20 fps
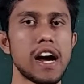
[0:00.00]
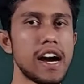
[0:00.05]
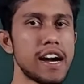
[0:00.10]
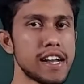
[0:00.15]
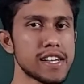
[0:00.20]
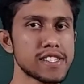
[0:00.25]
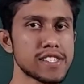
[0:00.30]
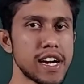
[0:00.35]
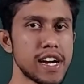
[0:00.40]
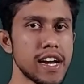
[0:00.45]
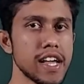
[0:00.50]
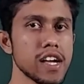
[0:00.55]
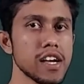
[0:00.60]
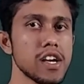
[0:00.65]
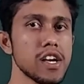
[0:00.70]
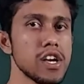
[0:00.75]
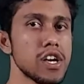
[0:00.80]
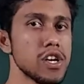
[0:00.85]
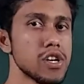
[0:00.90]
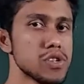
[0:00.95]

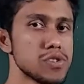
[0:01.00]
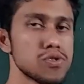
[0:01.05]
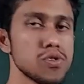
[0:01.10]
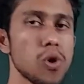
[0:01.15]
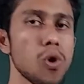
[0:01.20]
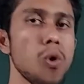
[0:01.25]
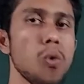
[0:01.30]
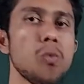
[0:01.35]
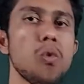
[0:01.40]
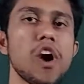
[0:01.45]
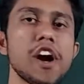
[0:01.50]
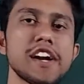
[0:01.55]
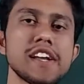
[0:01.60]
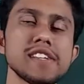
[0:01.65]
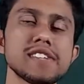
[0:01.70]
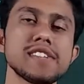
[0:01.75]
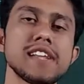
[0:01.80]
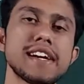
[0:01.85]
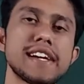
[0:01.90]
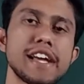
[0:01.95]
Understanding? So what
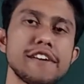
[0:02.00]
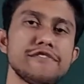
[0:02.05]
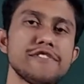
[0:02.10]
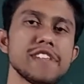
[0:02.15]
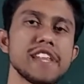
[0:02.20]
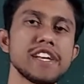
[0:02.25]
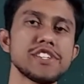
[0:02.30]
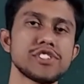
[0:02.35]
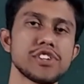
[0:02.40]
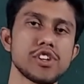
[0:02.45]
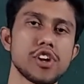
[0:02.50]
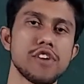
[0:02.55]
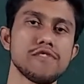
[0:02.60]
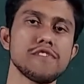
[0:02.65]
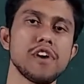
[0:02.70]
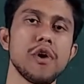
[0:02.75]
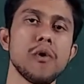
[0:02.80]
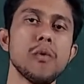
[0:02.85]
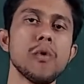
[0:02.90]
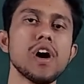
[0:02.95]
is the definition
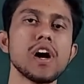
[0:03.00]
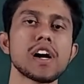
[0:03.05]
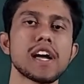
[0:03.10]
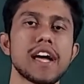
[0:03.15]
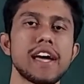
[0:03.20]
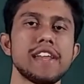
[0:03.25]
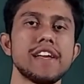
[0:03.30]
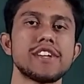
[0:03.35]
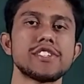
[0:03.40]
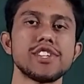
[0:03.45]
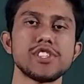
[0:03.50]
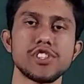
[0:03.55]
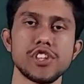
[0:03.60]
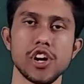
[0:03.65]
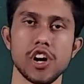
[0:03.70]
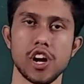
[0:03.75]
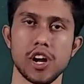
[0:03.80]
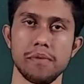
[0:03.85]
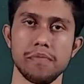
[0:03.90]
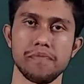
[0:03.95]
of work energy
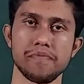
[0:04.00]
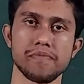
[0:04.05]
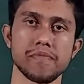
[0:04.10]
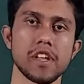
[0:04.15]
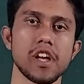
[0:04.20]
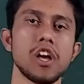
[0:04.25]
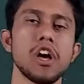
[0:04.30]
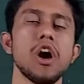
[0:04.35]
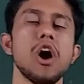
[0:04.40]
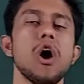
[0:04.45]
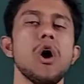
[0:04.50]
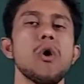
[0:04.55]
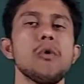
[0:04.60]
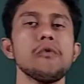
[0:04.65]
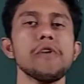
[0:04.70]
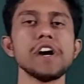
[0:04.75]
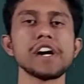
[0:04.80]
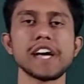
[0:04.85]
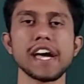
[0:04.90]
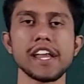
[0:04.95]
theorem?
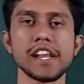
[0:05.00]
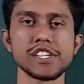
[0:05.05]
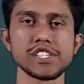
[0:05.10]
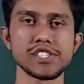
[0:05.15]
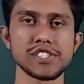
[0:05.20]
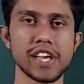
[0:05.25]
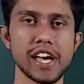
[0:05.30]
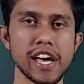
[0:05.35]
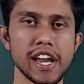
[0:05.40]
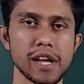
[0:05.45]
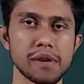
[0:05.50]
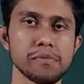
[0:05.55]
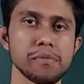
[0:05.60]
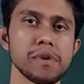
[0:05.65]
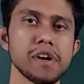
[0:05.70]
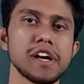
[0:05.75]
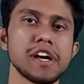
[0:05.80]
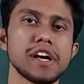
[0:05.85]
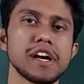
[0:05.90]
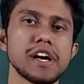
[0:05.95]
Work energy theorem
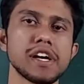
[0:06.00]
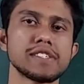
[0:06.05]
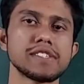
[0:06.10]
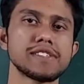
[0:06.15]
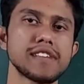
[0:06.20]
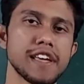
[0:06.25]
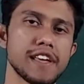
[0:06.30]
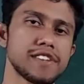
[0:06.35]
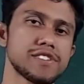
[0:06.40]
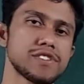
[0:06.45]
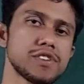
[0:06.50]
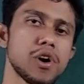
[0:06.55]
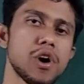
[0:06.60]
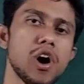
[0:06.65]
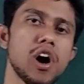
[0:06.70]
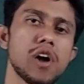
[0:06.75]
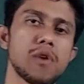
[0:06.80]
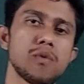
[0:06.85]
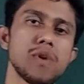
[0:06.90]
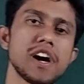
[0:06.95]
says,
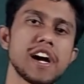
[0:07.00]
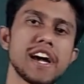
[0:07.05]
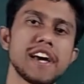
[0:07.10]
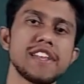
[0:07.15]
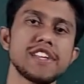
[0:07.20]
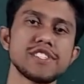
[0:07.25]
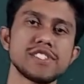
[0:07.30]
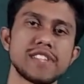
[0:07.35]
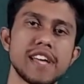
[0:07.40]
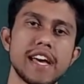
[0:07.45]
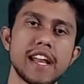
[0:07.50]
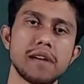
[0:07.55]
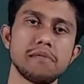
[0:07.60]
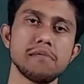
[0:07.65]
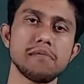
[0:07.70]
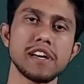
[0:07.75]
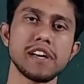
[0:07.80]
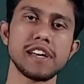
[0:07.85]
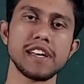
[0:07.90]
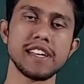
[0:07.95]
or work energy
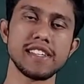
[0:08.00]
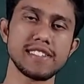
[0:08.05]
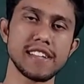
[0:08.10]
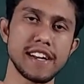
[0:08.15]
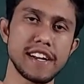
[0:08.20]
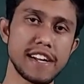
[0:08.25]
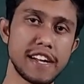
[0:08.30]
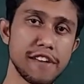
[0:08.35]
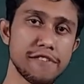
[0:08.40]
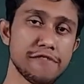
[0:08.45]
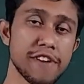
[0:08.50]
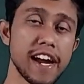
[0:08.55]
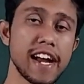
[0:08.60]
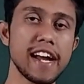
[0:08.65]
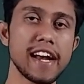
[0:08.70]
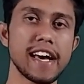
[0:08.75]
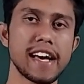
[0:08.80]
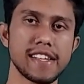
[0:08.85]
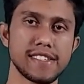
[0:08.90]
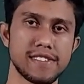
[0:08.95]
theorem is
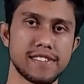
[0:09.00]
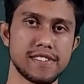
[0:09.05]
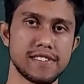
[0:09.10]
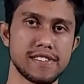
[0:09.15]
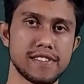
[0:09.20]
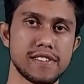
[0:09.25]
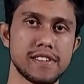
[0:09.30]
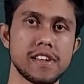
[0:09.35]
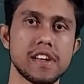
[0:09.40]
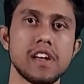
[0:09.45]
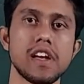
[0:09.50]
defined as